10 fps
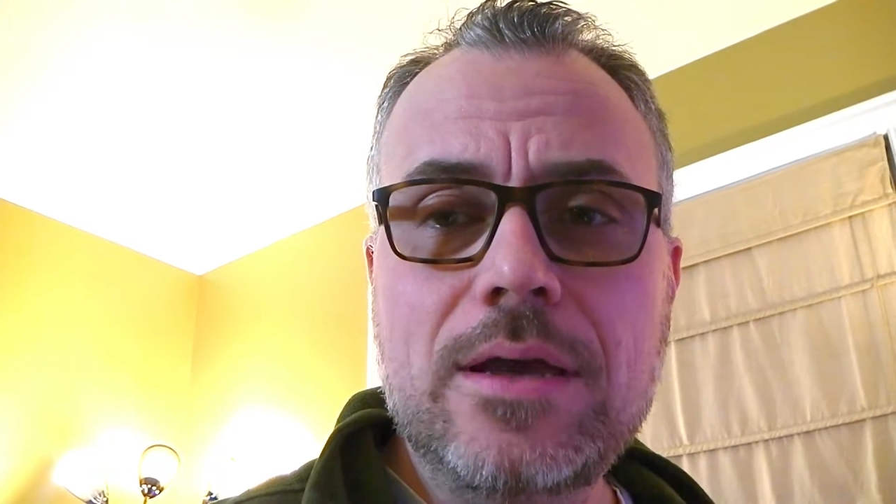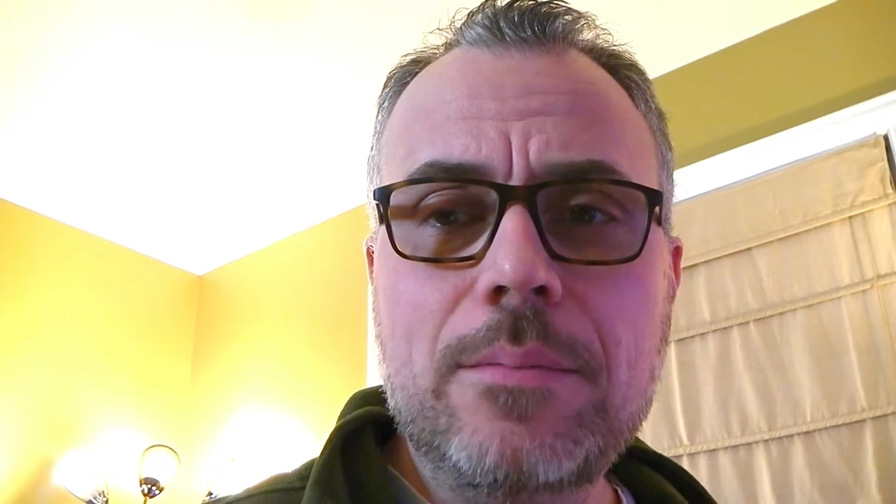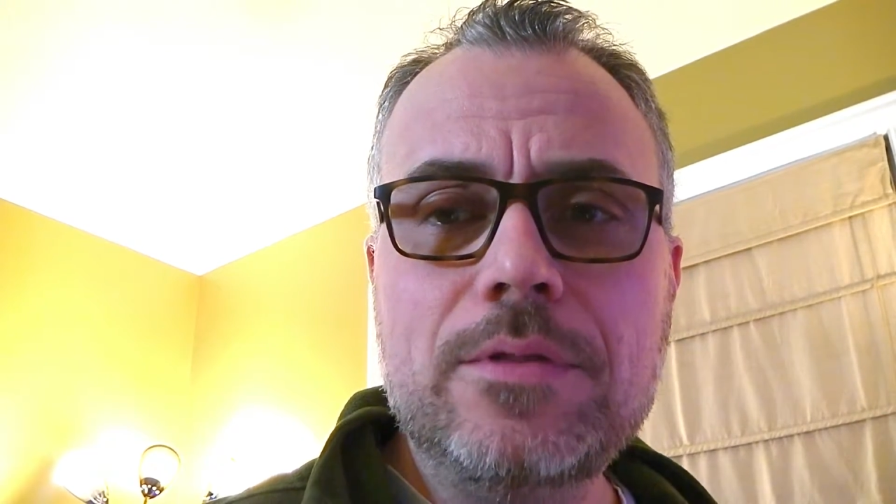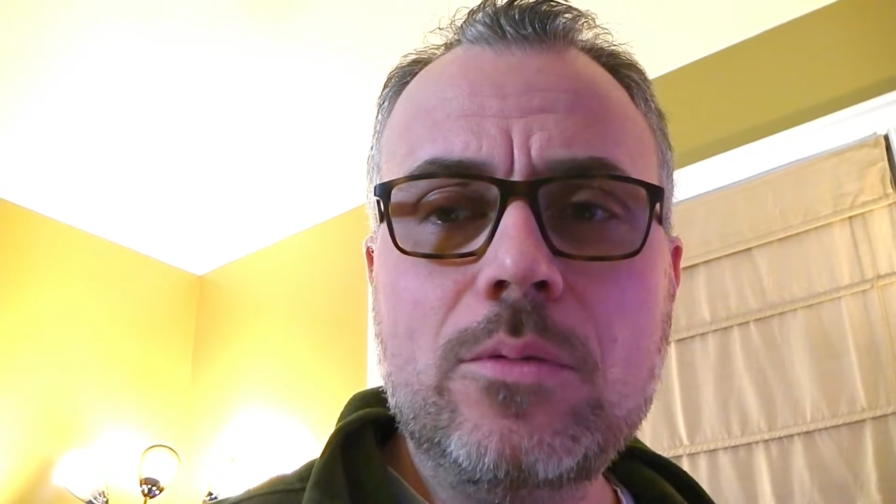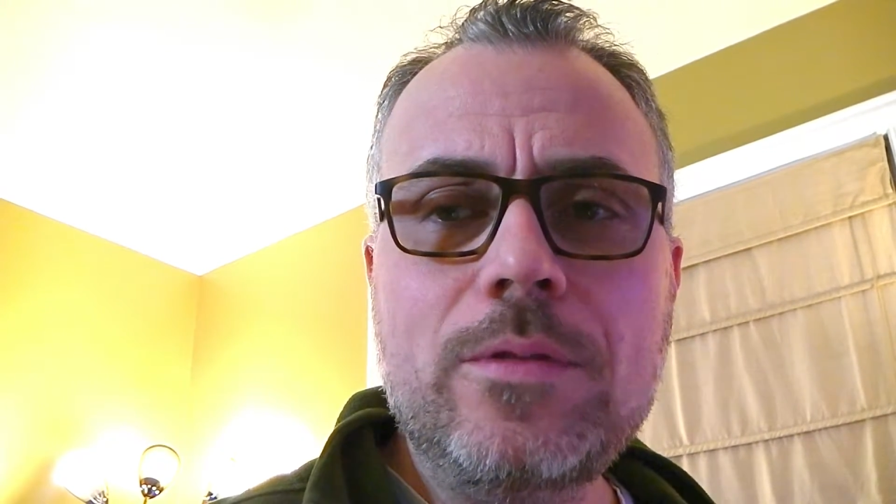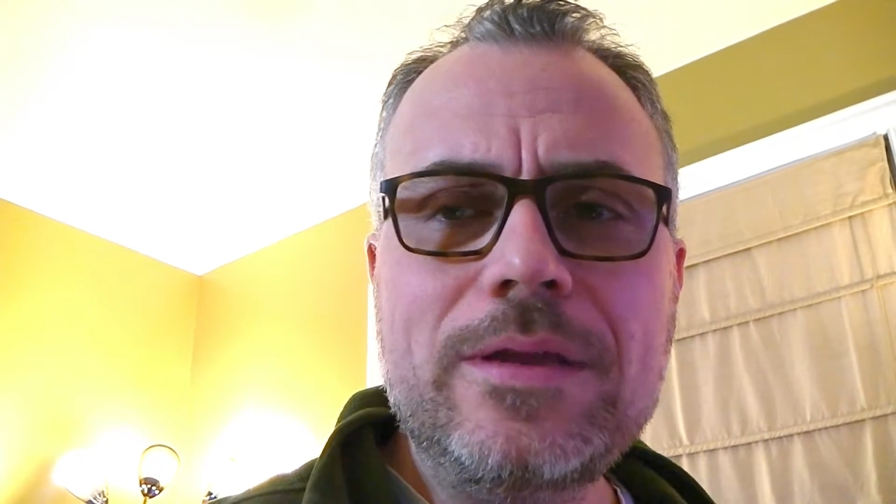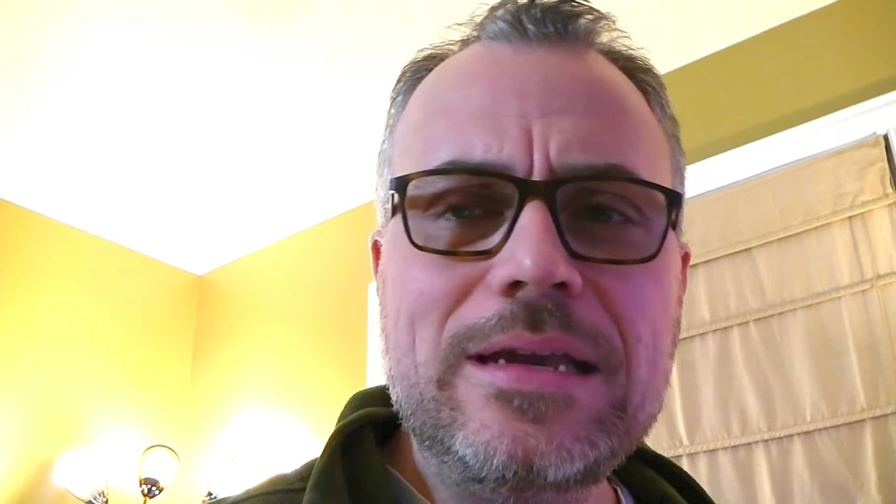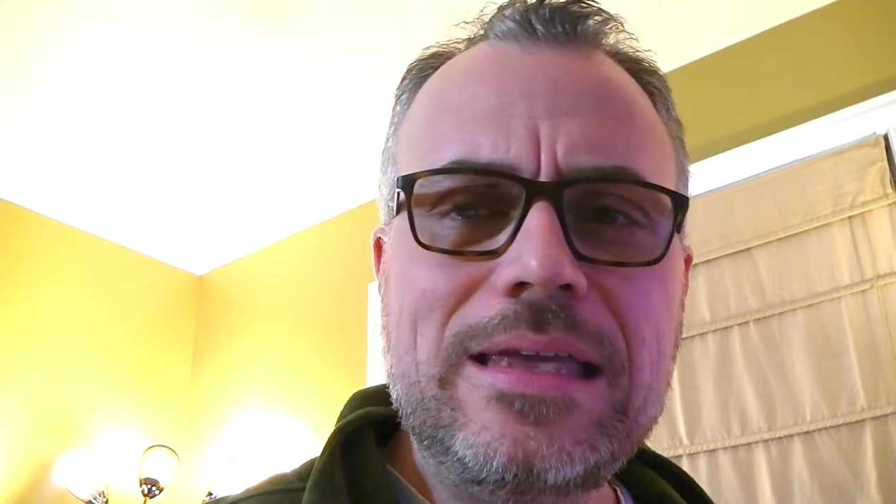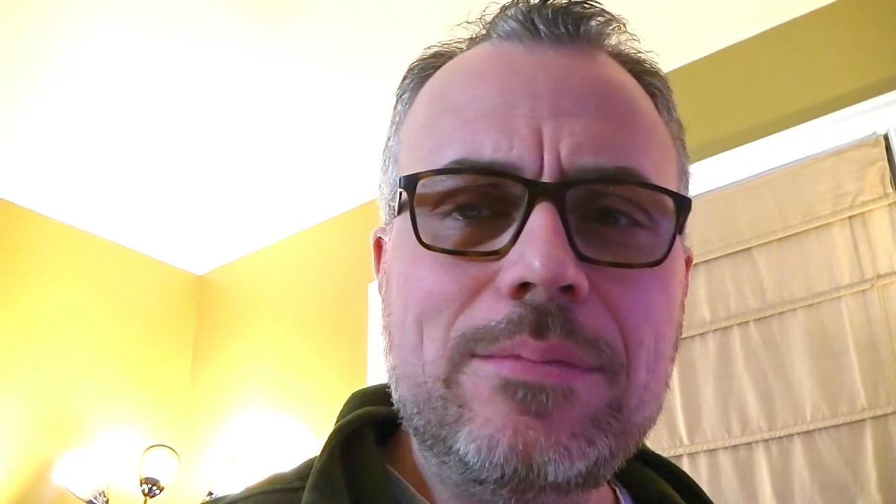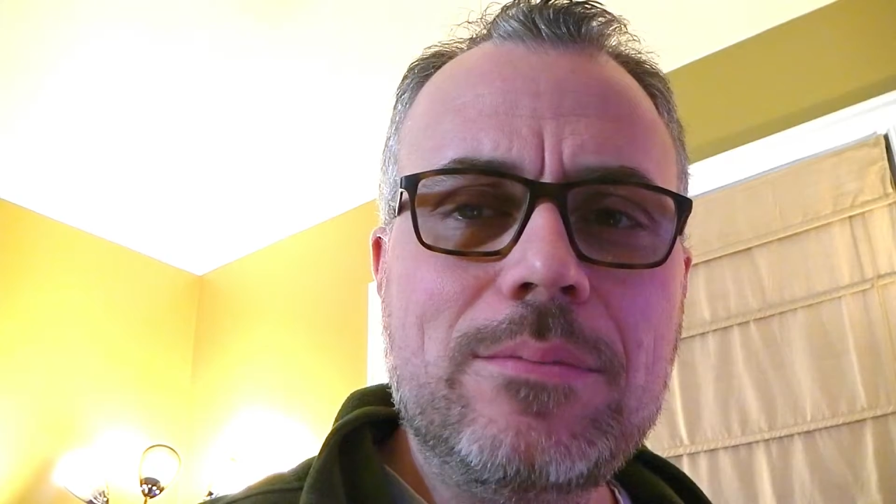But the one thing to
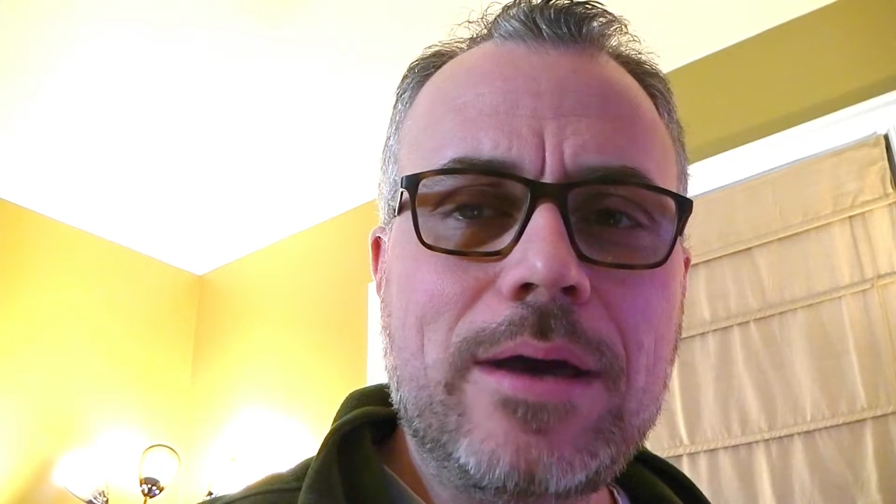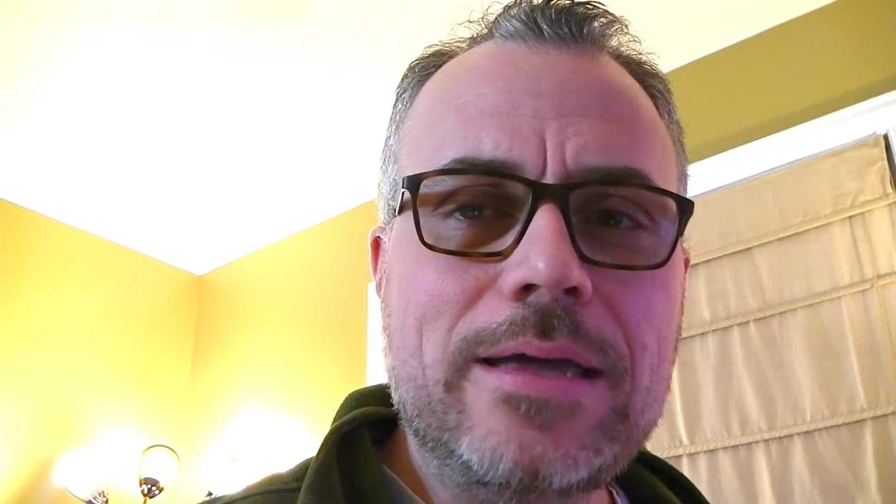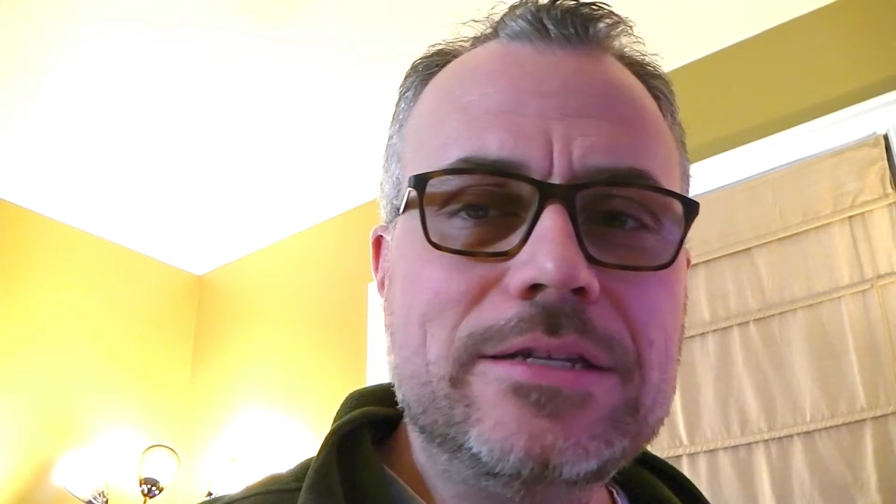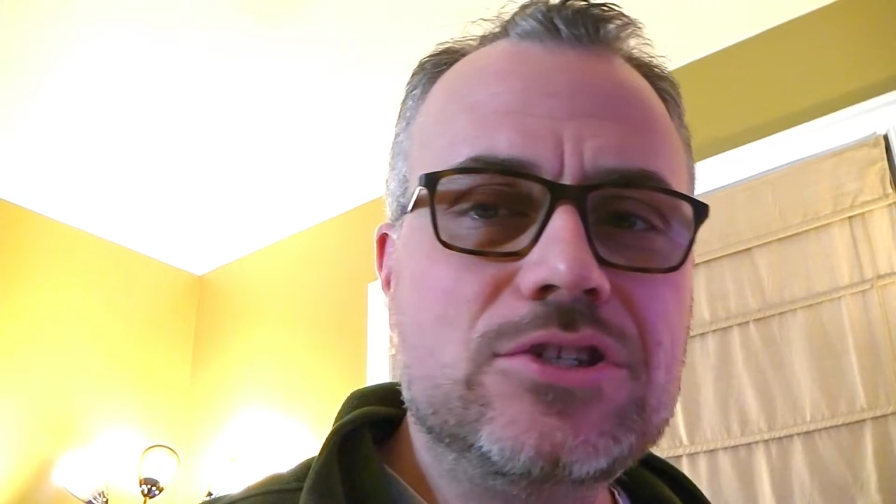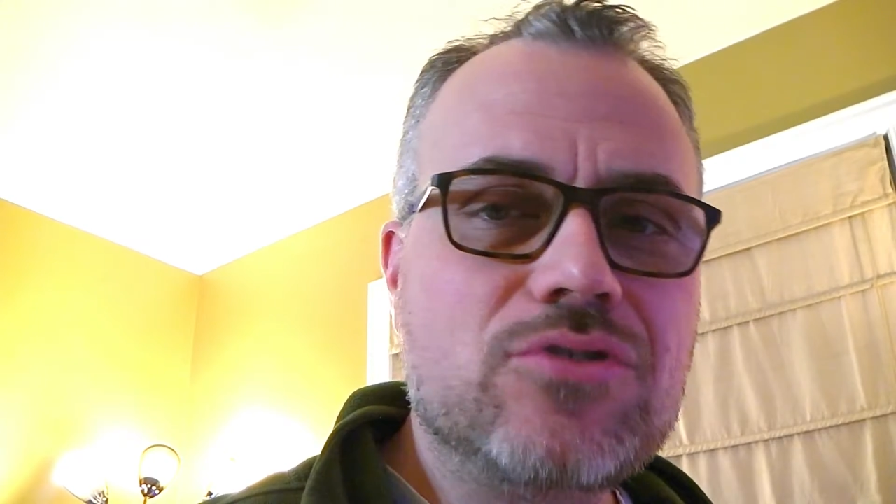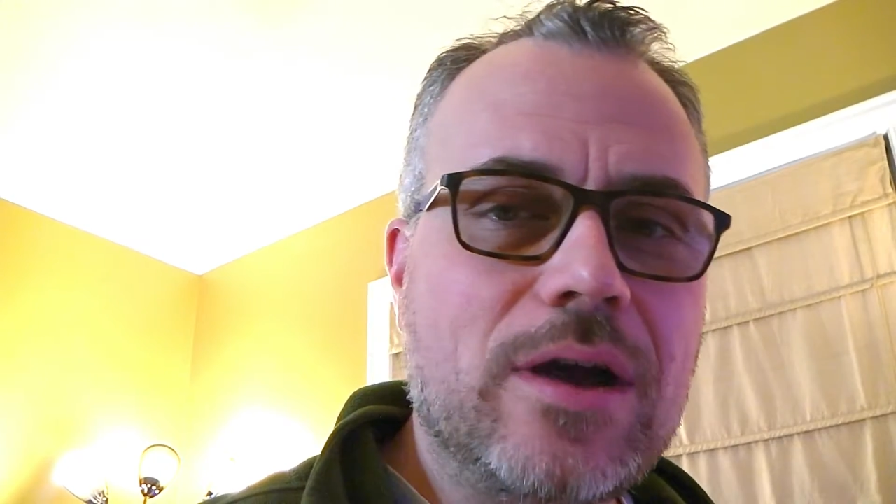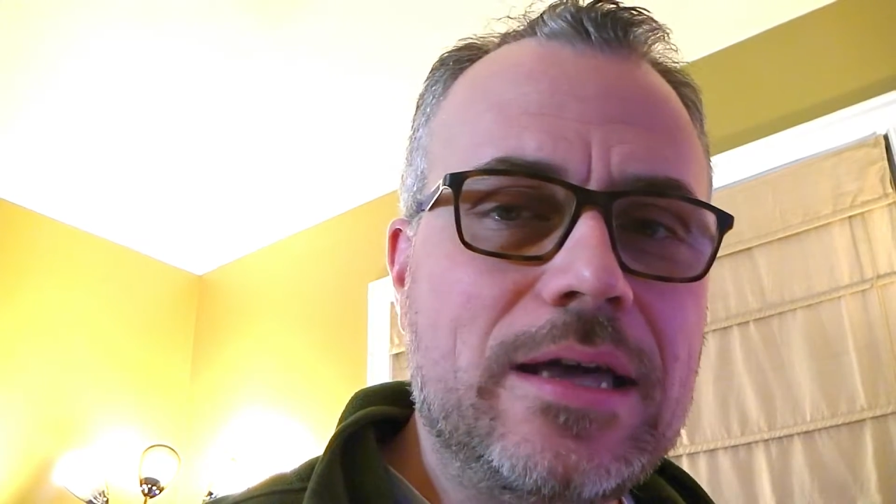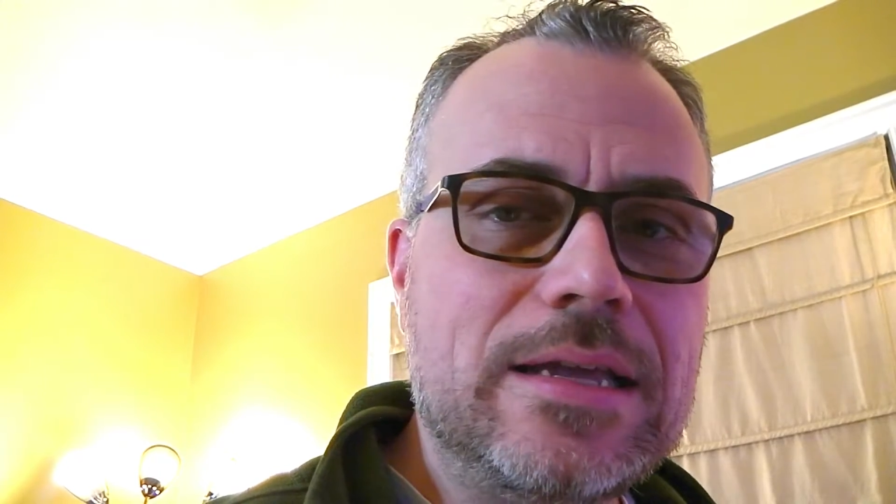keep in mind is try to